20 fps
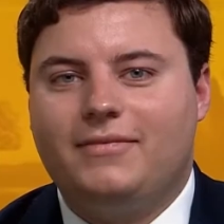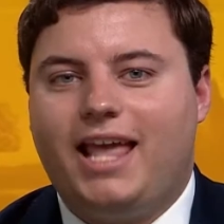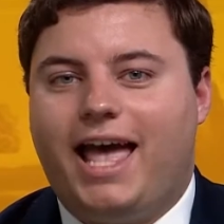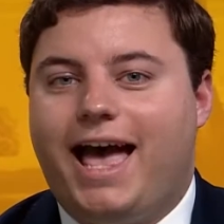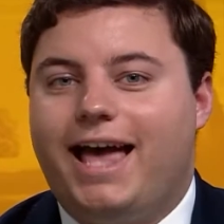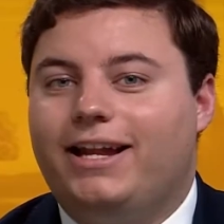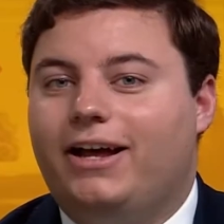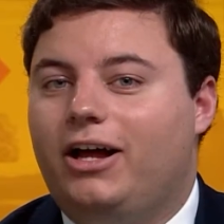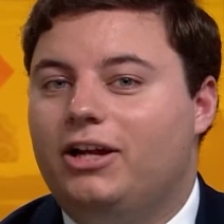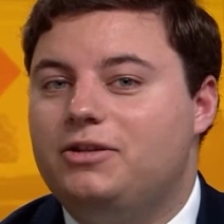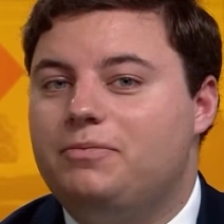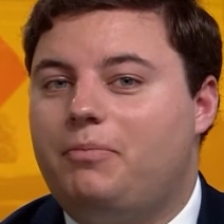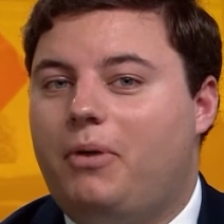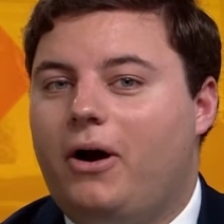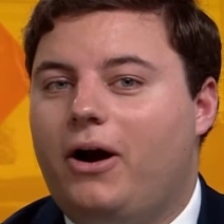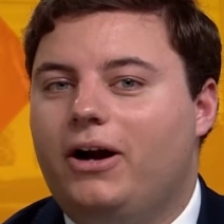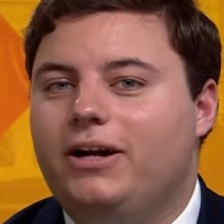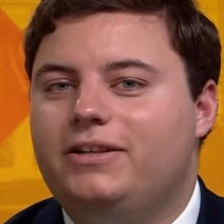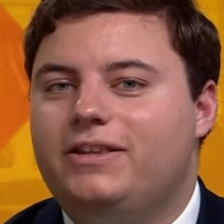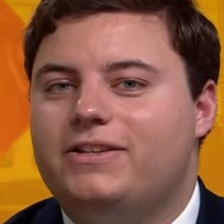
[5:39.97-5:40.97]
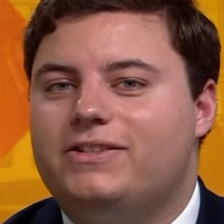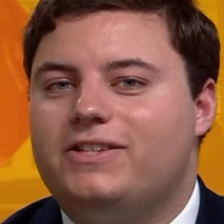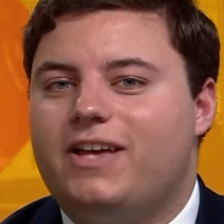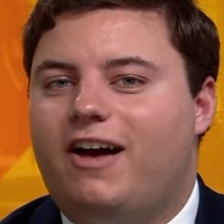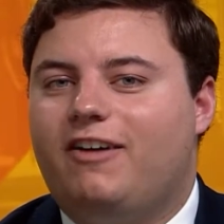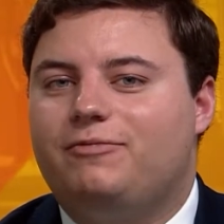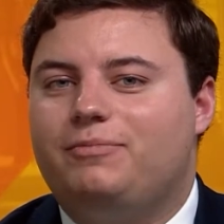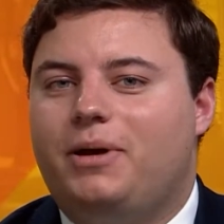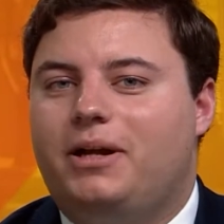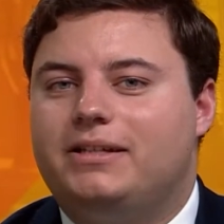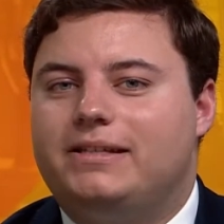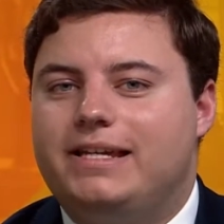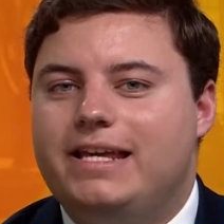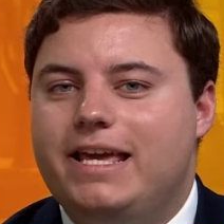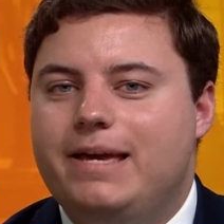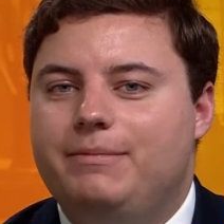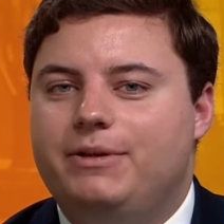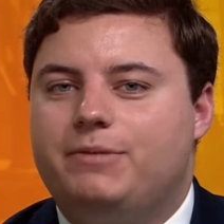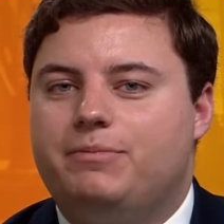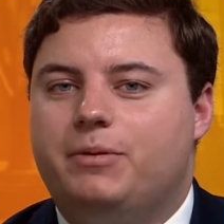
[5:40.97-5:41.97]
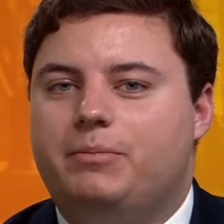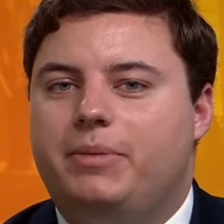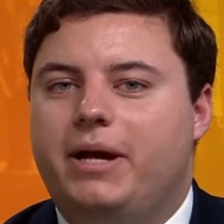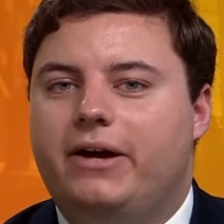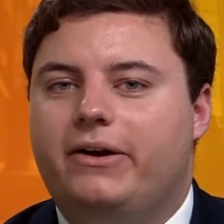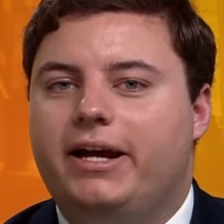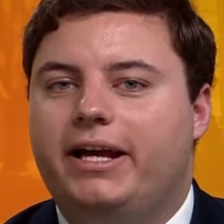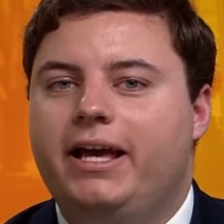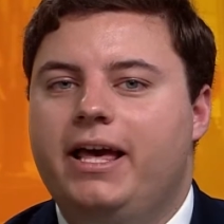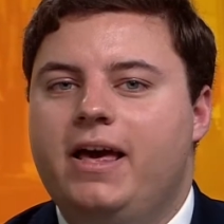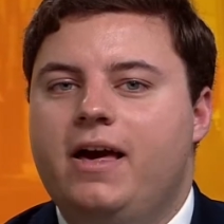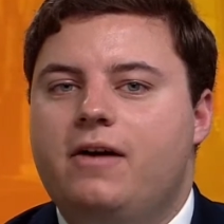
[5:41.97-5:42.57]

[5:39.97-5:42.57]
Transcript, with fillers: At Hunt Park, the softball team is preparing